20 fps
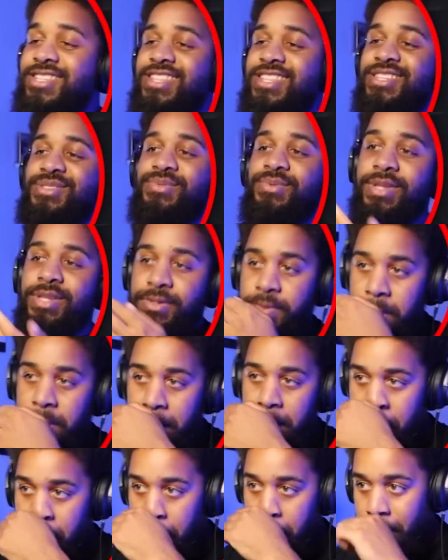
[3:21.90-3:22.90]
this one
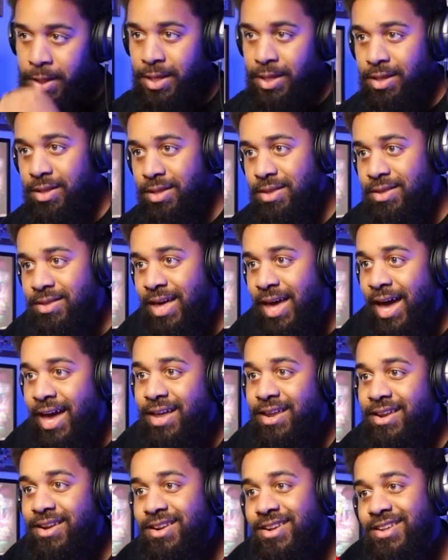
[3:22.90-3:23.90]
isn't really
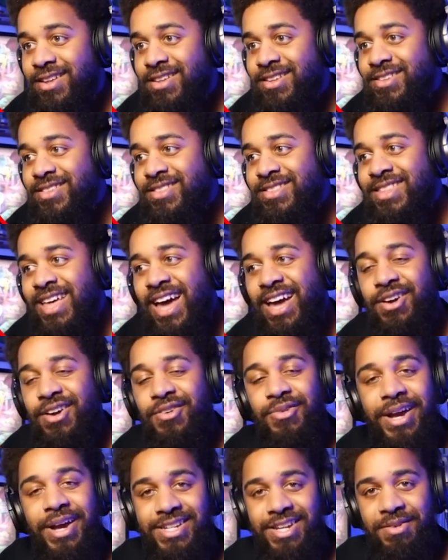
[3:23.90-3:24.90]
that
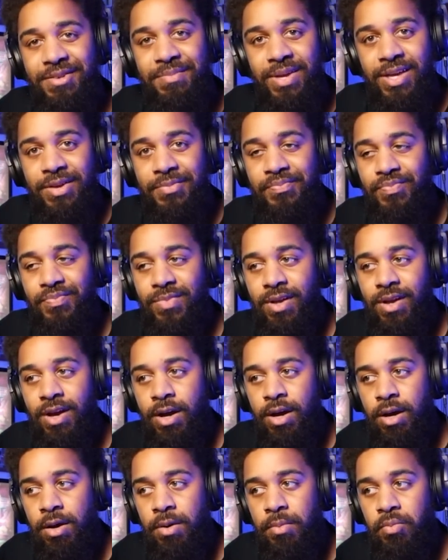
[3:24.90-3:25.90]
crazy to me.
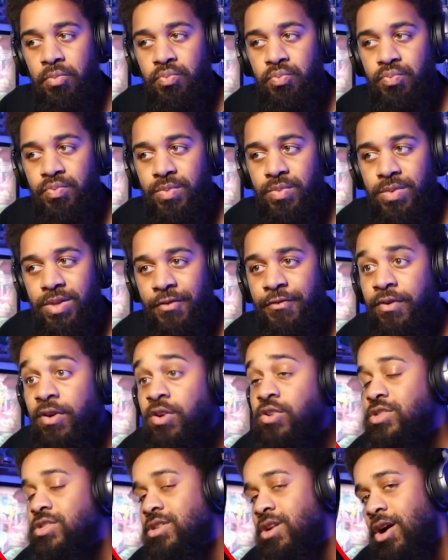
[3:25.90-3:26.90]
The
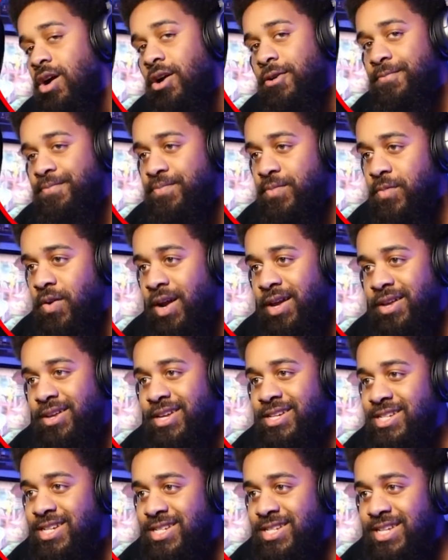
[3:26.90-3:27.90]
1st star, right,
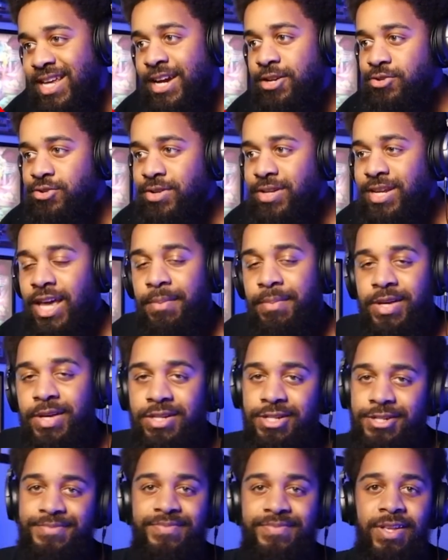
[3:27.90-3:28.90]
it's just extra
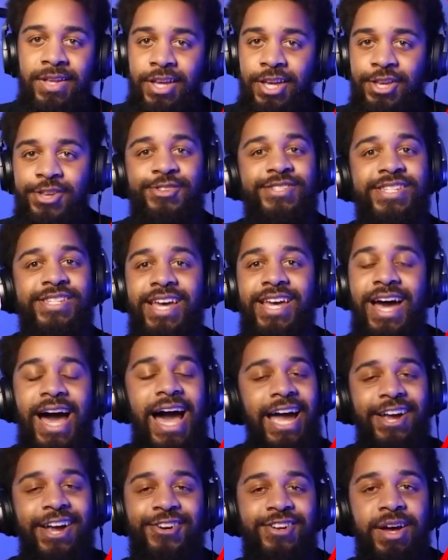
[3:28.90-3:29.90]
damage. You see a
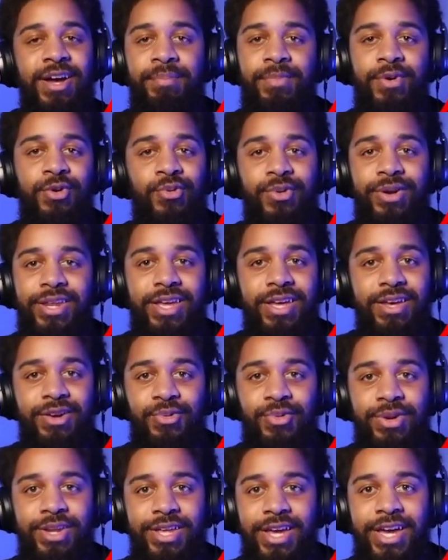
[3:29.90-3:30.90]
higher number when
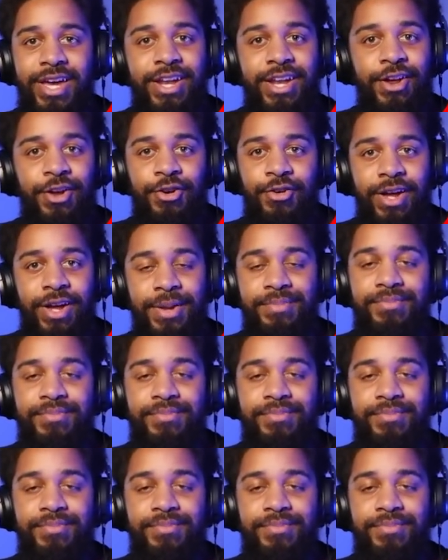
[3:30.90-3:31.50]
you hit a crit.